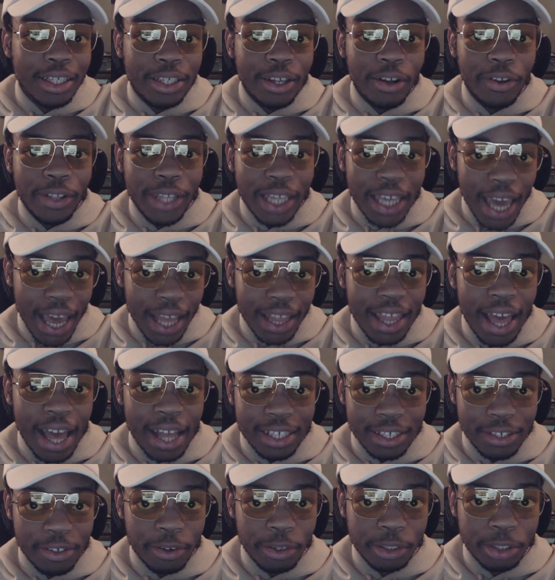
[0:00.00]
you'll get
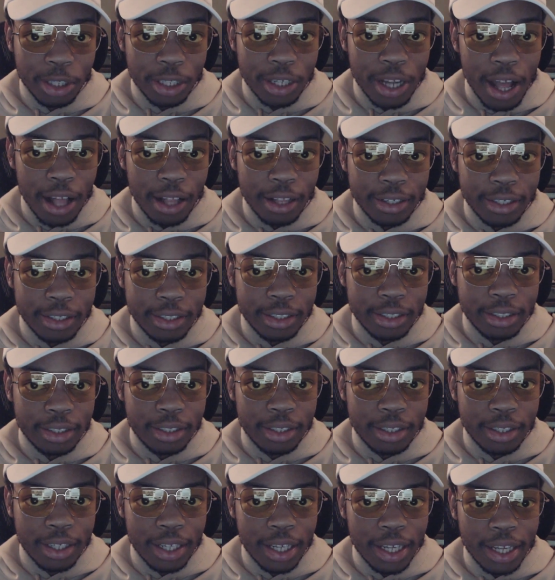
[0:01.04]
that
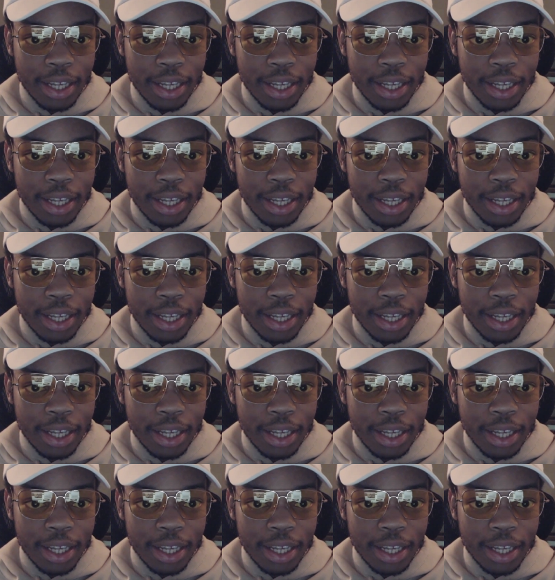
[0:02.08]
$200.